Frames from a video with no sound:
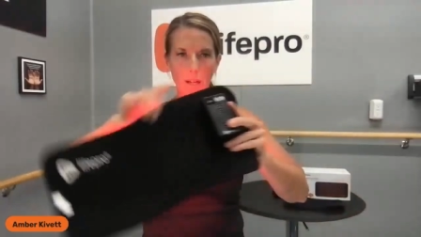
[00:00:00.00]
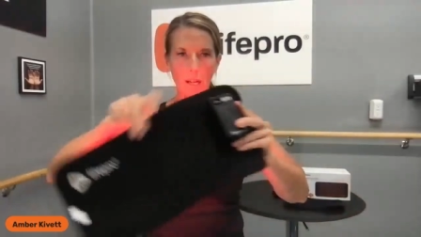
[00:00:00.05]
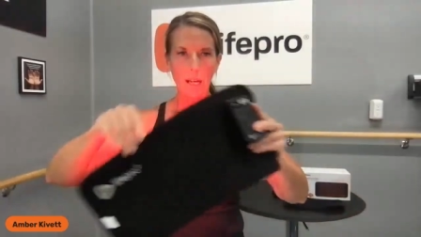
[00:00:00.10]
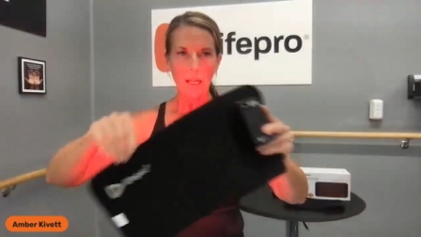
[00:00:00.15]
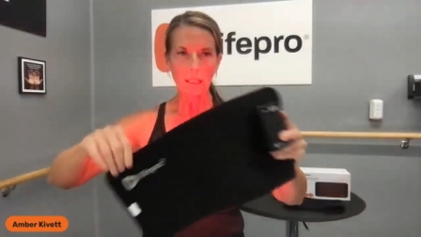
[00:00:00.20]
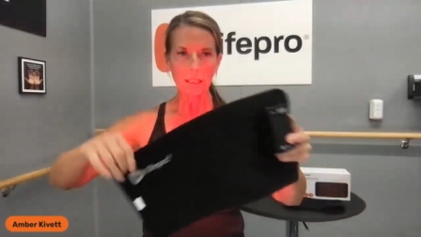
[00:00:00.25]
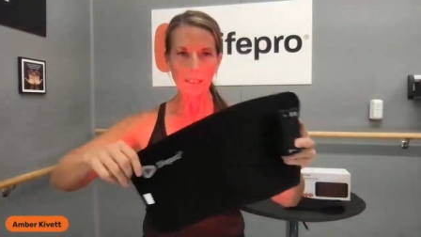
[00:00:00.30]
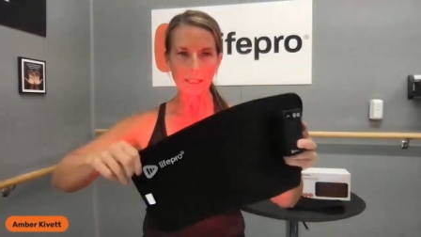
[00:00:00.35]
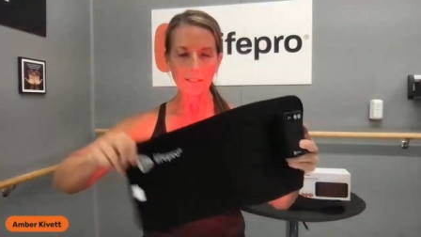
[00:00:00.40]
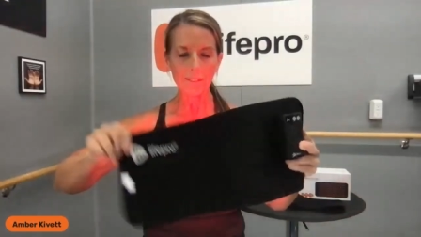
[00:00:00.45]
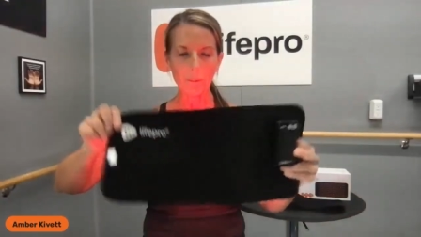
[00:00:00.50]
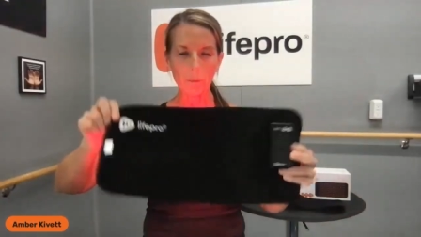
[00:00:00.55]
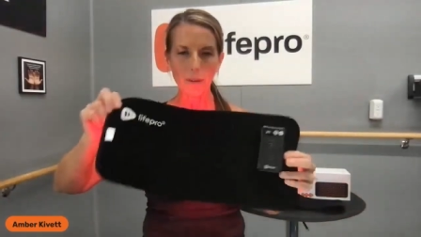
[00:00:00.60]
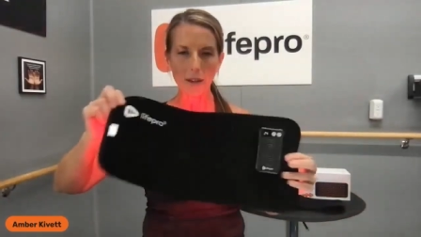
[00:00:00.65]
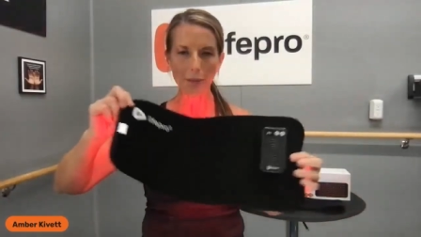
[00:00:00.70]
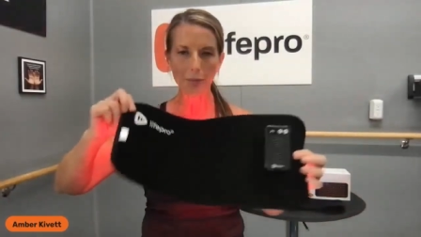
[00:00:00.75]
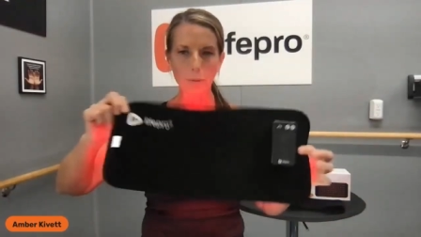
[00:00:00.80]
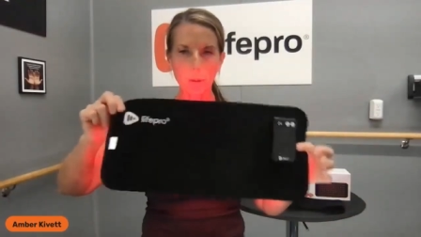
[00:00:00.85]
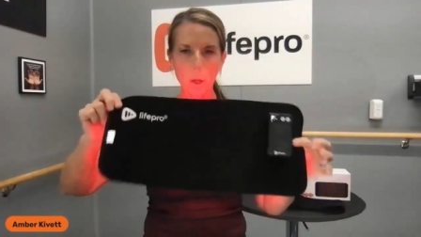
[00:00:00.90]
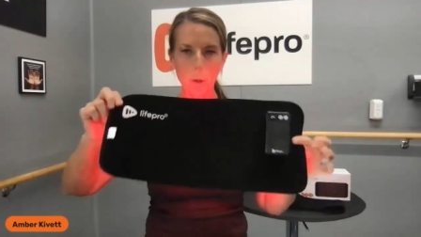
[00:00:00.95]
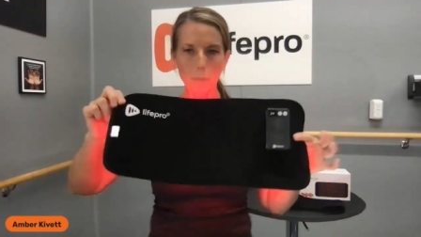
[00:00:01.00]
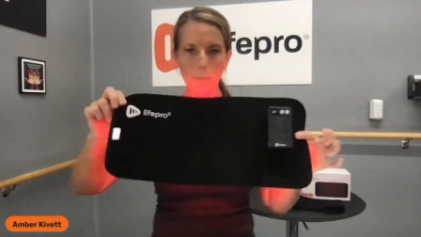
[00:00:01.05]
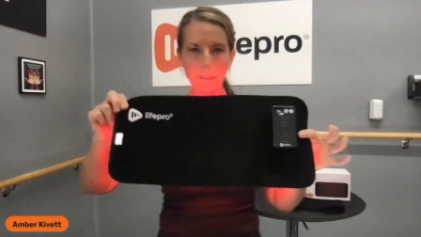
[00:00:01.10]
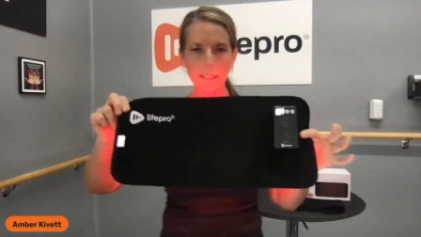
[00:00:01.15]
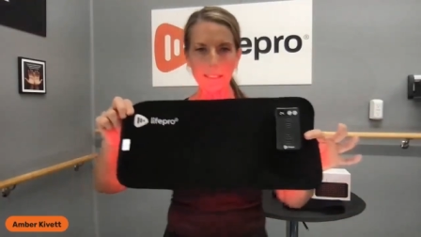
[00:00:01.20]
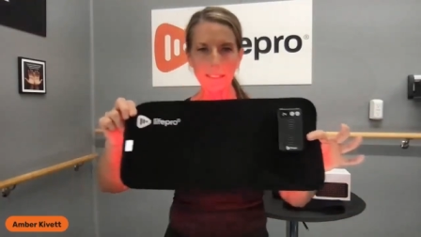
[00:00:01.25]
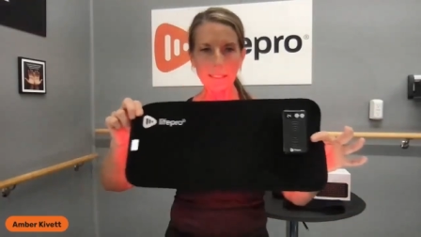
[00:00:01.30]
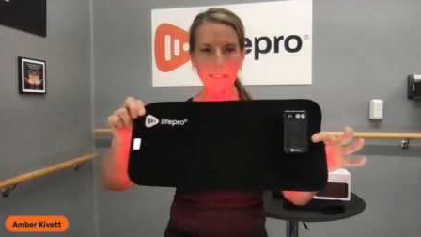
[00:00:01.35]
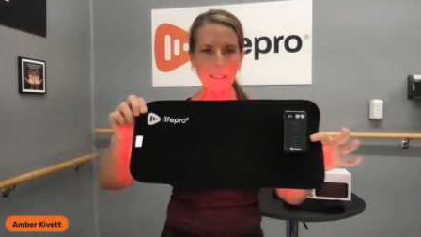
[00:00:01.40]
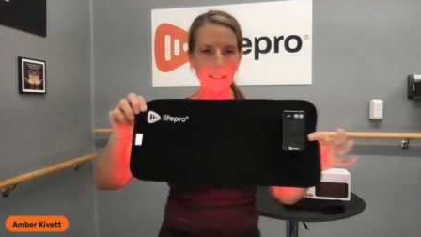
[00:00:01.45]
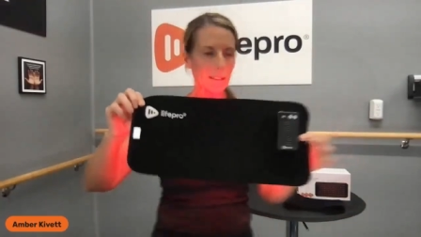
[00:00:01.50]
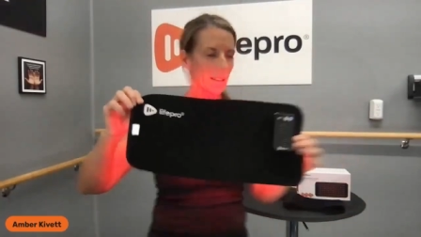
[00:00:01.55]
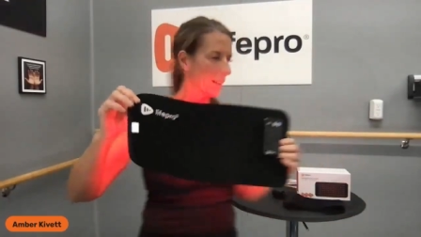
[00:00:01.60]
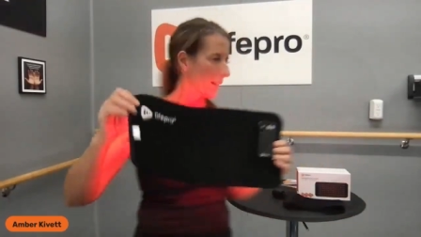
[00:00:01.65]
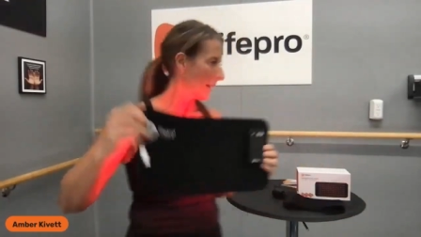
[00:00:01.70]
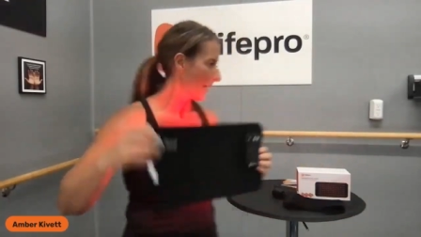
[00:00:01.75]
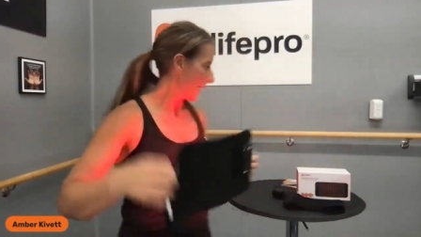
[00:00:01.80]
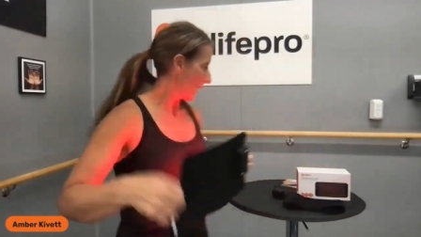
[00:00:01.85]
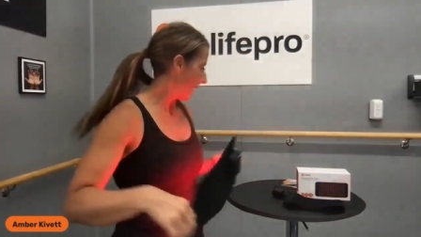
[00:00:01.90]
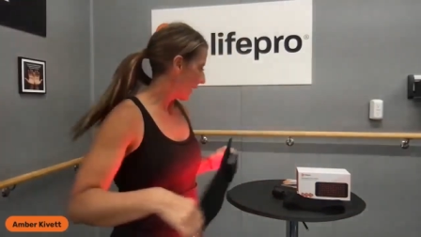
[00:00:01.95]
Allevared Pro Mini.